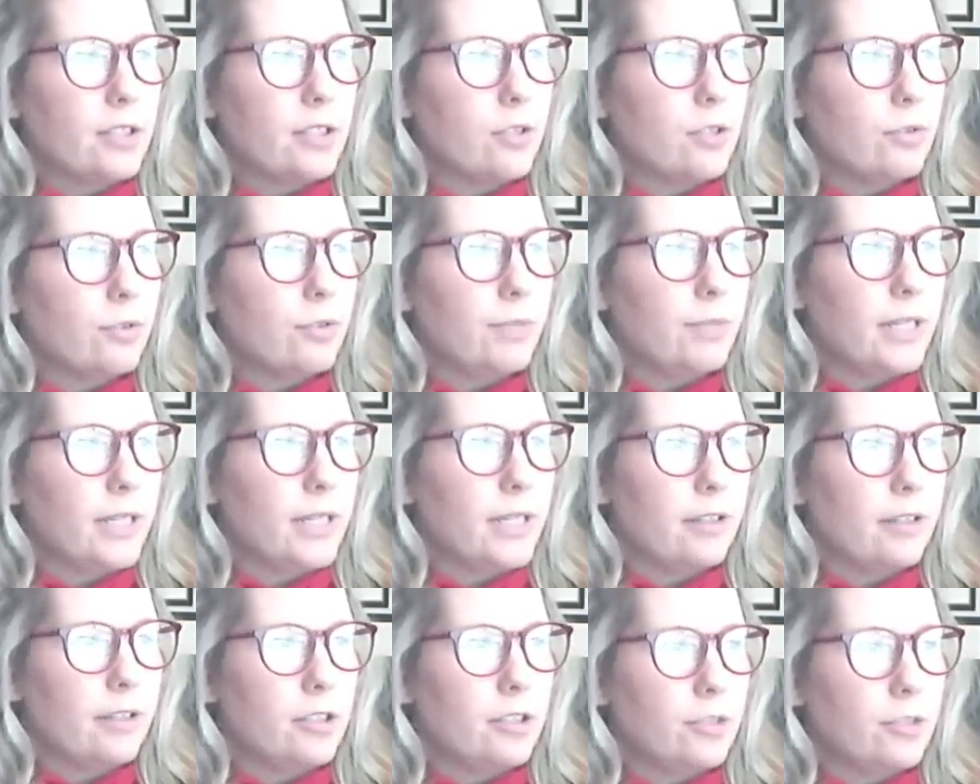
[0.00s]
who will be
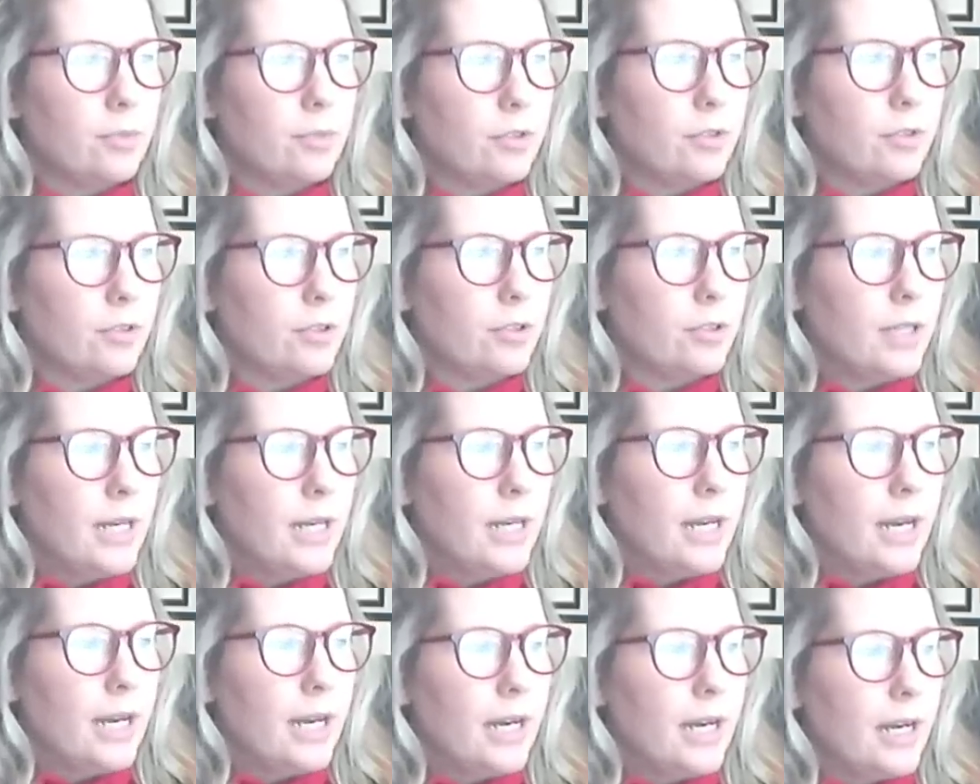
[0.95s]
eligible
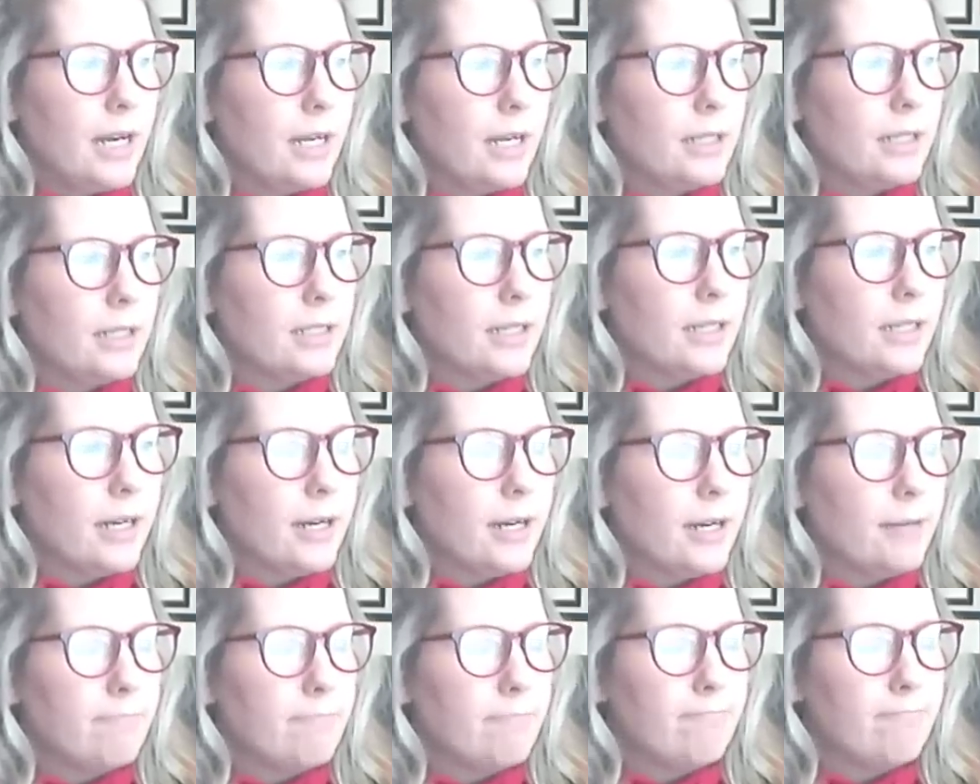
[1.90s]
and
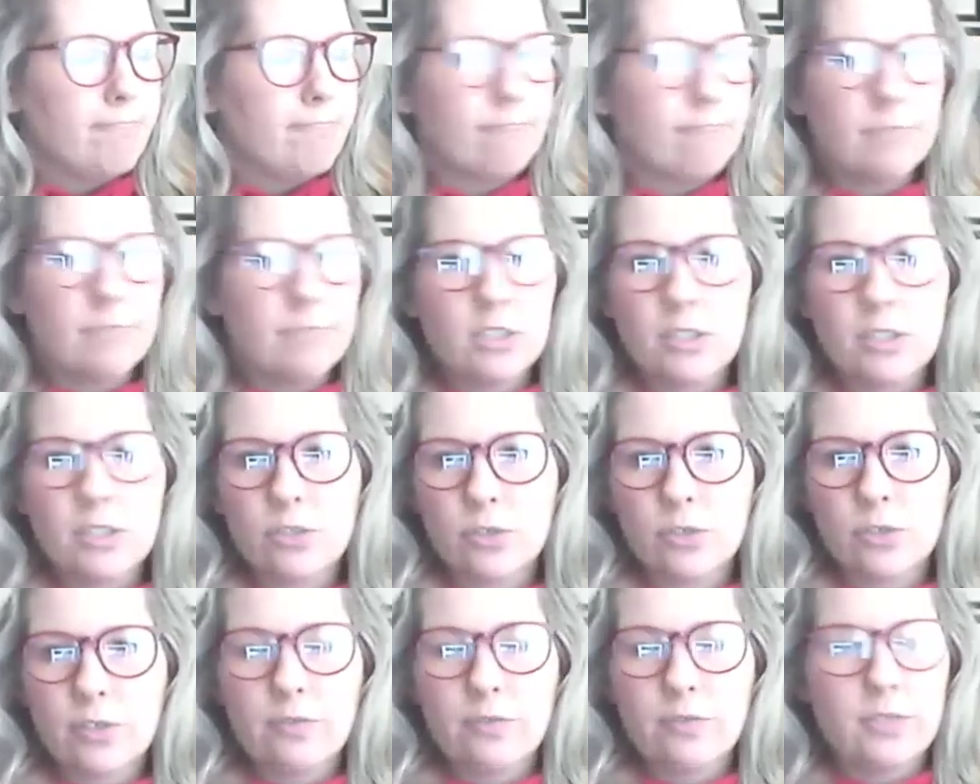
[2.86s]

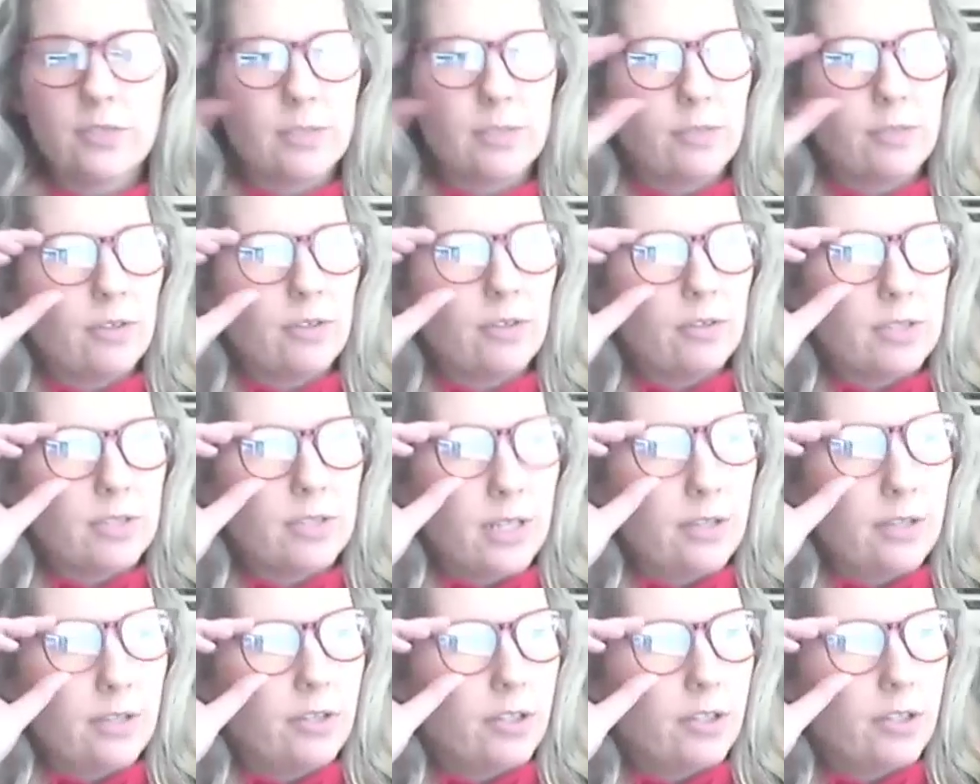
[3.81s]
sort of some of those
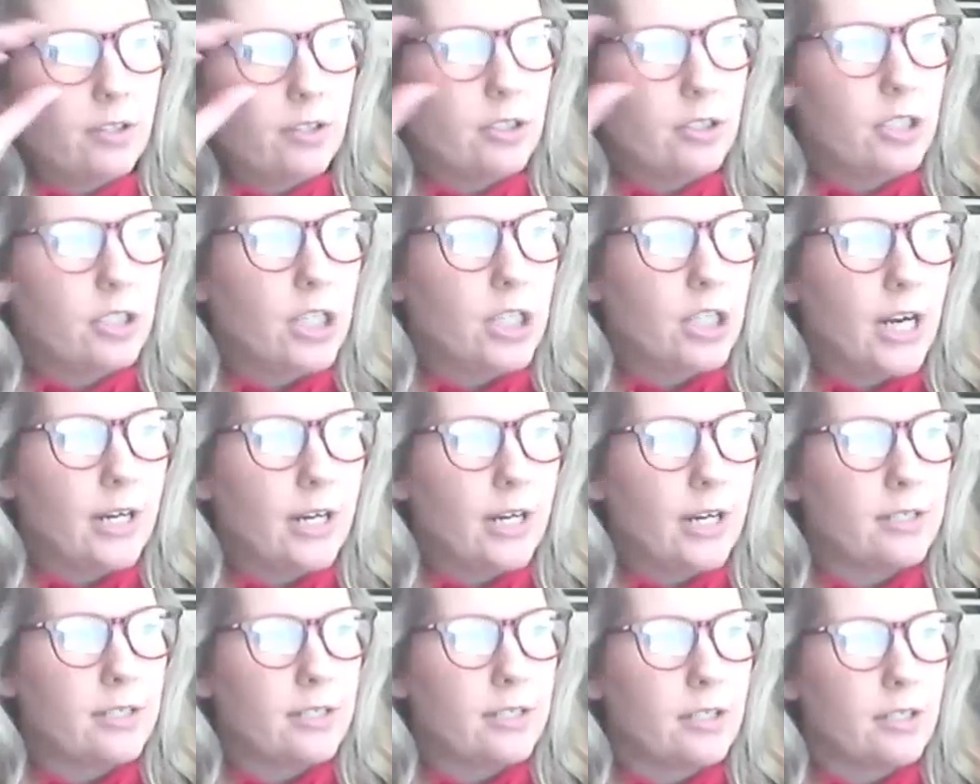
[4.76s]
other
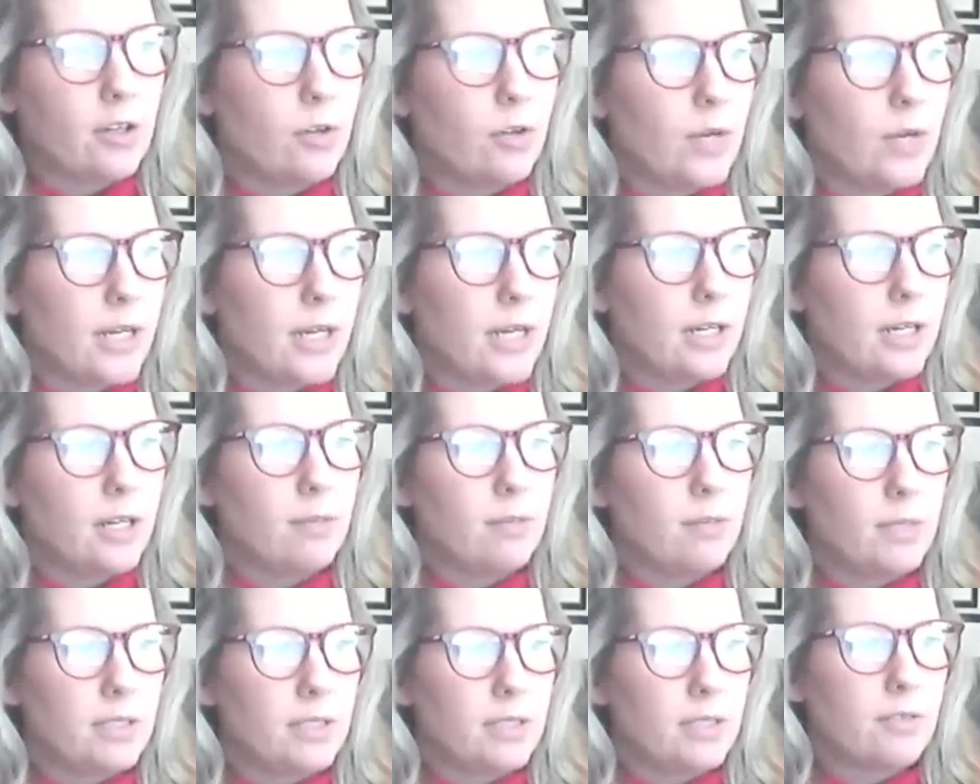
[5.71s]
checks. So income
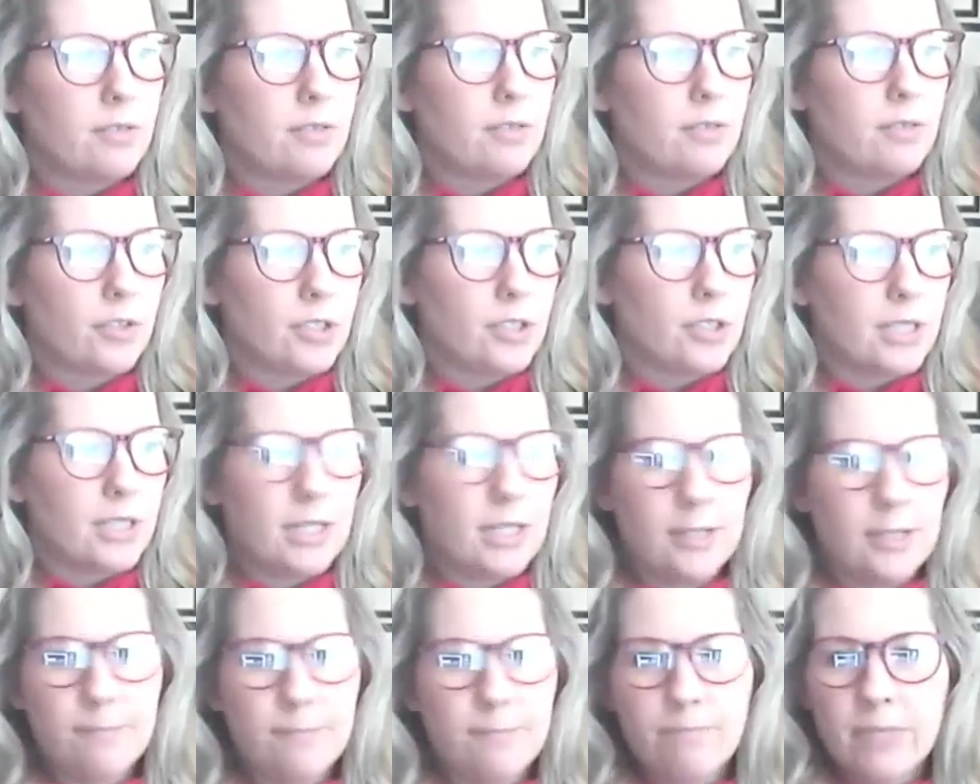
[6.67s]
is the first
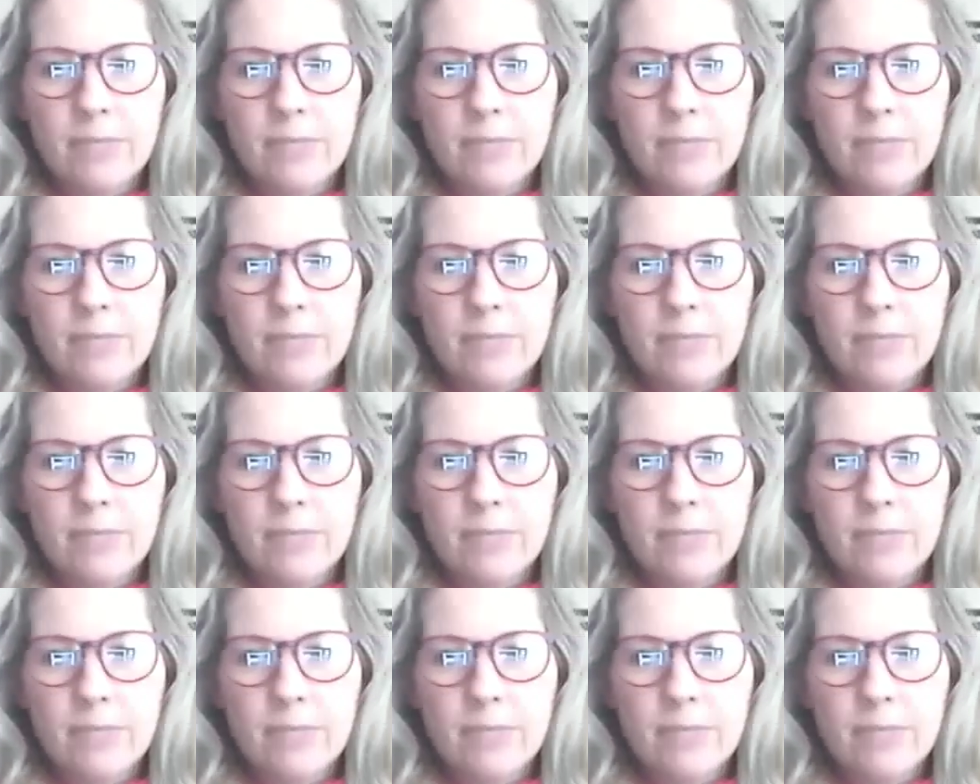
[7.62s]
thing.